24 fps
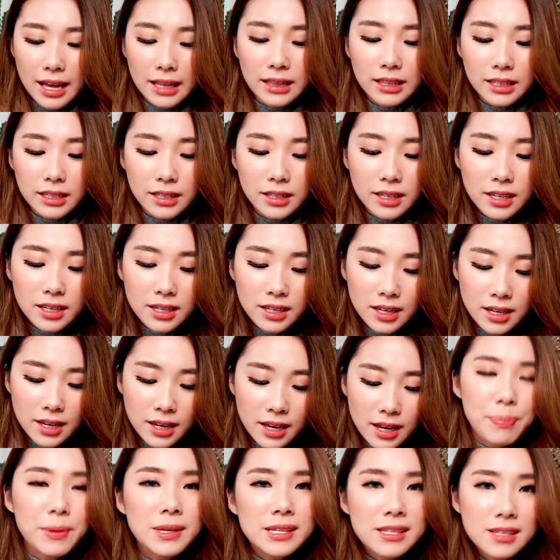color.
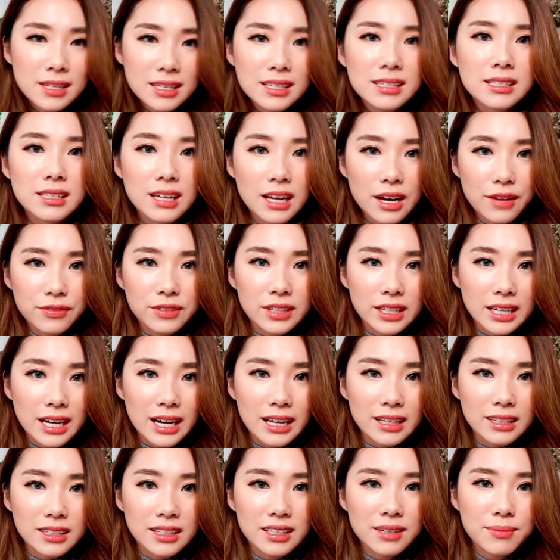I personally love the
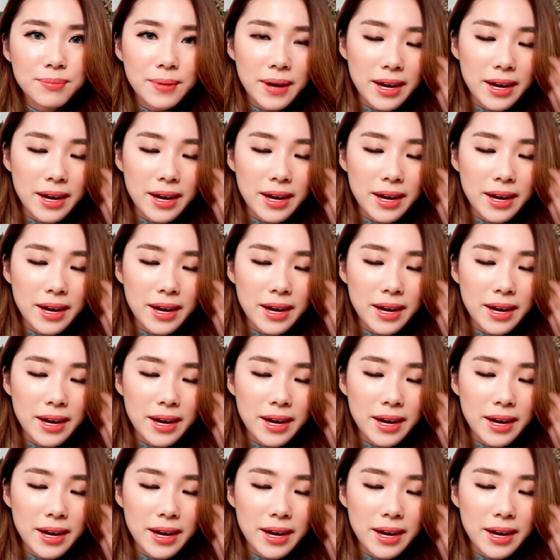color,